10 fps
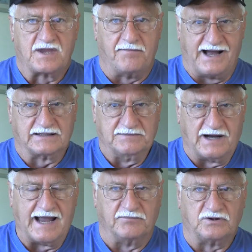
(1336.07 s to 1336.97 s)
about the
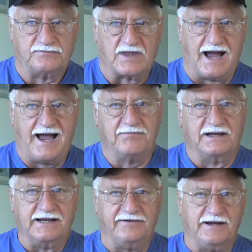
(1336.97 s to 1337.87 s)
Bible. I
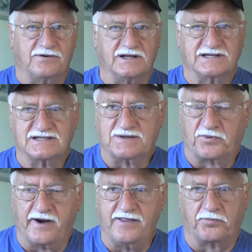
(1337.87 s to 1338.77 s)
believe He wants us to
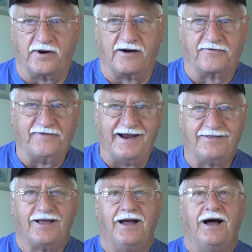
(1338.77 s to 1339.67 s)
pray the prayer of
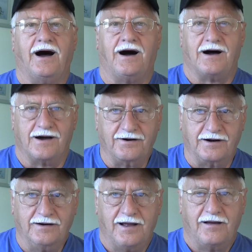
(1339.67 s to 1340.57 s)
faith
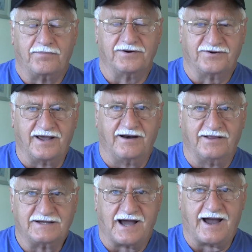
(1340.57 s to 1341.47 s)
100% of
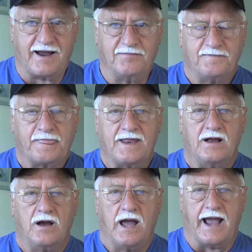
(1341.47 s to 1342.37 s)
the time,
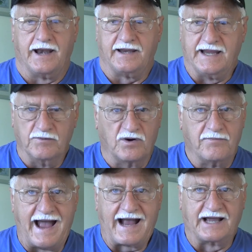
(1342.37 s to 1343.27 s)
and He will
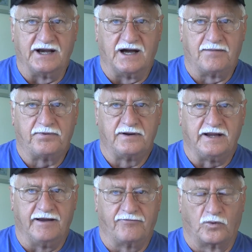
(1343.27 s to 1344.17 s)
back it up
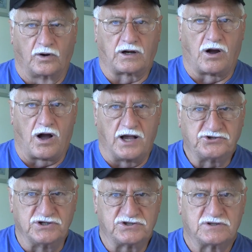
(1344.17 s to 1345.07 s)
if we're
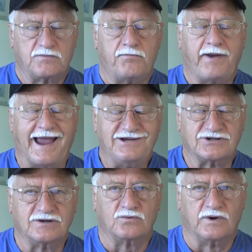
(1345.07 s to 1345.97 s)
cautious,
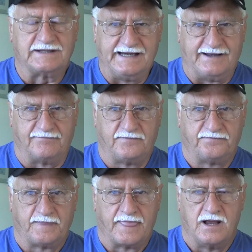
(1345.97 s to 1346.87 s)
patient with Him.
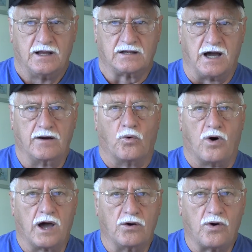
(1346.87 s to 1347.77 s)
God,
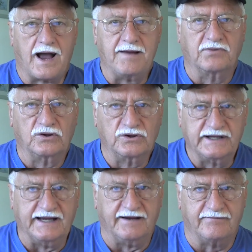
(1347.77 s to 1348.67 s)
what do I
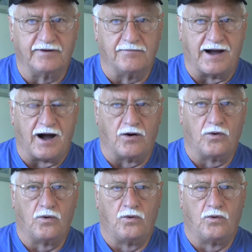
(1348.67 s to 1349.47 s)
believe about